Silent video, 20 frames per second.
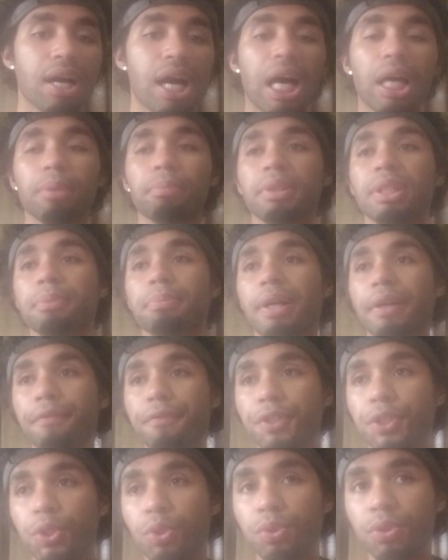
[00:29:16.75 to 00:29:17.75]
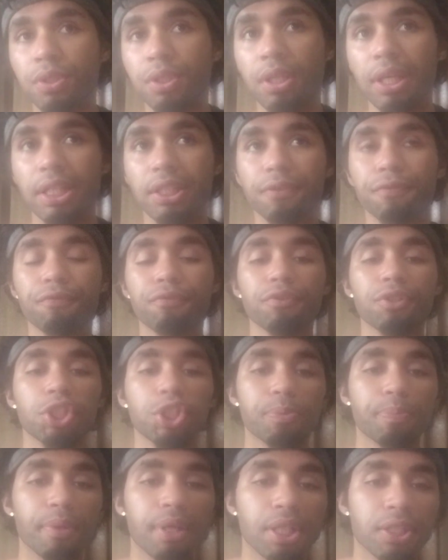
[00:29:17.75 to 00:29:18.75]
I made my videos as a free
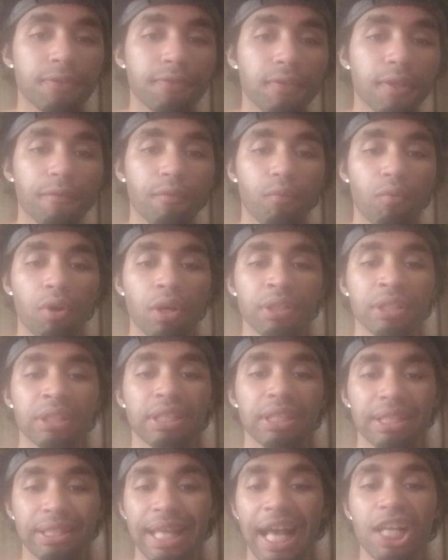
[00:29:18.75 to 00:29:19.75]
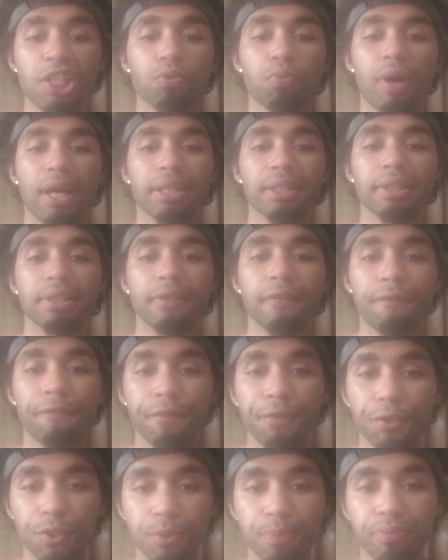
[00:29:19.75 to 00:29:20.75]
space for everyone, and that's why I did in the
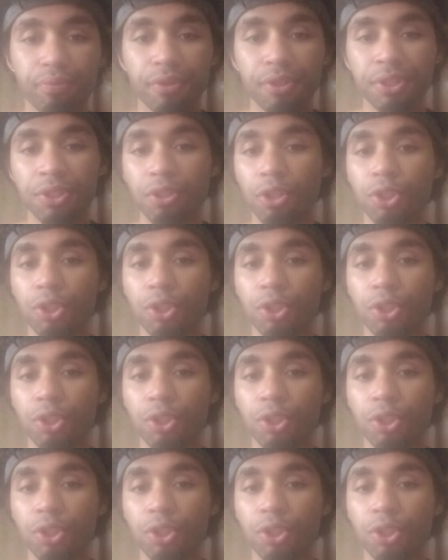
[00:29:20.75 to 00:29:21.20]
first place.